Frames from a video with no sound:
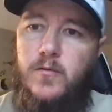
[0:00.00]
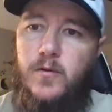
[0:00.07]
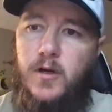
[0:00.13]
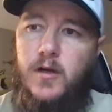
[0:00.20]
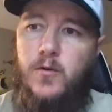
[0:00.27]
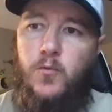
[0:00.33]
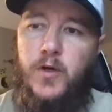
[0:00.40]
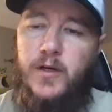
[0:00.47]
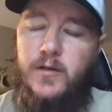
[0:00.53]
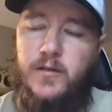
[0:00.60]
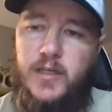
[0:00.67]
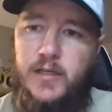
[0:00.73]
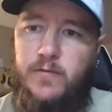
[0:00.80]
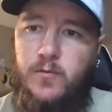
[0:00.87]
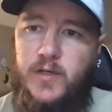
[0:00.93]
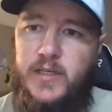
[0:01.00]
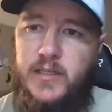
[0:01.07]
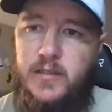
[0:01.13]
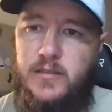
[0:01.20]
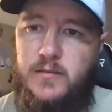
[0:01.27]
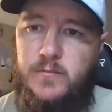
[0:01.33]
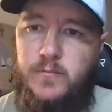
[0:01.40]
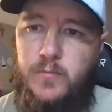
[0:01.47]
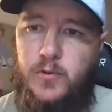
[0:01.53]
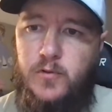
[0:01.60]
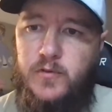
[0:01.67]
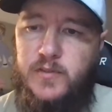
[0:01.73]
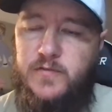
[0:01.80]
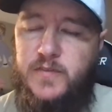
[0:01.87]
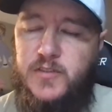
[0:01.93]
one giveaway on
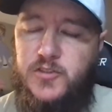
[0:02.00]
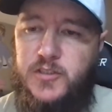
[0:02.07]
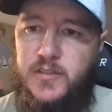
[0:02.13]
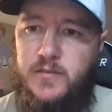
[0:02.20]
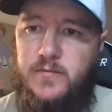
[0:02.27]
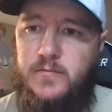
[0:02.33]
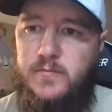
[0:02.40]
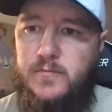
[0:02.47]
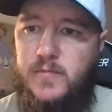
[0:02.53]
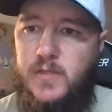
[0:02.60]
Burley Fishing.